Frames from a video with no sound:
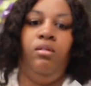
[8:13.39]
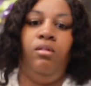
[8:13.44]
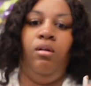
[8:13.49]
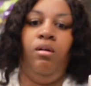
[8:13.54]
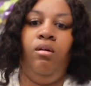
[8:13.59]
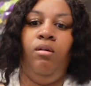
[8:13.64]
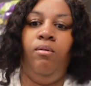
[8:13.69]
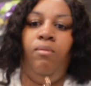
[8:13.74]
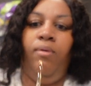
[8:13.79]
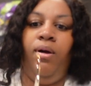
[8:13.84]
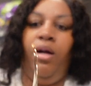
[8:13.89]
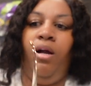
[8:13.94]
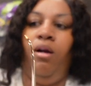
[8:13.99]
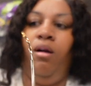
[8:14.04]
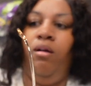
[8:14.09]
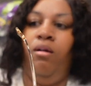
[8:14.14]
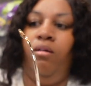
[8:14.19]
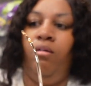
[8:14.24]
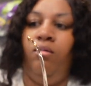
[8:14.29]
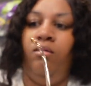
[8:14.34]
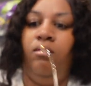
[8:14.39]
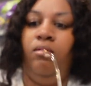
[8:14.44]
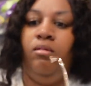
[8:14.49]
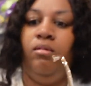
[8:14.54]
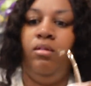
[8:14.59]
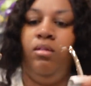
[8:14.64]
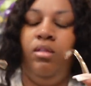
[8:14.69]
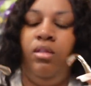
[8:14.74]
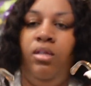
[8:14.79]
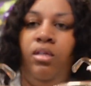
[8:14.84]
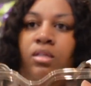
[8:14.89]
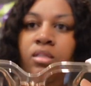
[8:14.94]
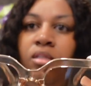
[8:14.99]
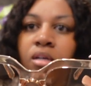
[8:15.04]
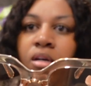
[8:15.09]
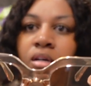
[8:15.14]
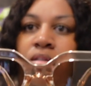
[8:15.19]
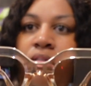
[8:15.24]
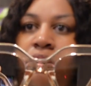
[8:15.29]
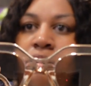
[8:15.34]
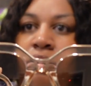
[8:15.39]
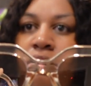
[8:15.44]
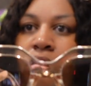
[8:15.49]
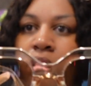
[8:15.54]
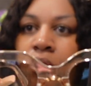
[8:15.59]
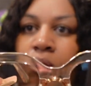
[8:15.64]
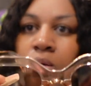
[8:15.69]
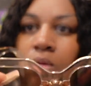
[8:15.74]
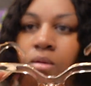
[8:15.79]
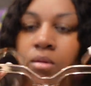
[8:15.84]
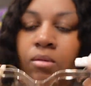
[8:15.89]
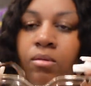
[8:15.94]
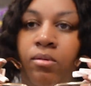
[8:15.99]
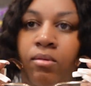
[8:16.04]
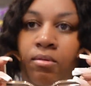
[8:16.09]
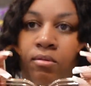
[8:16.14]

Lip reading: Oh wow. These are so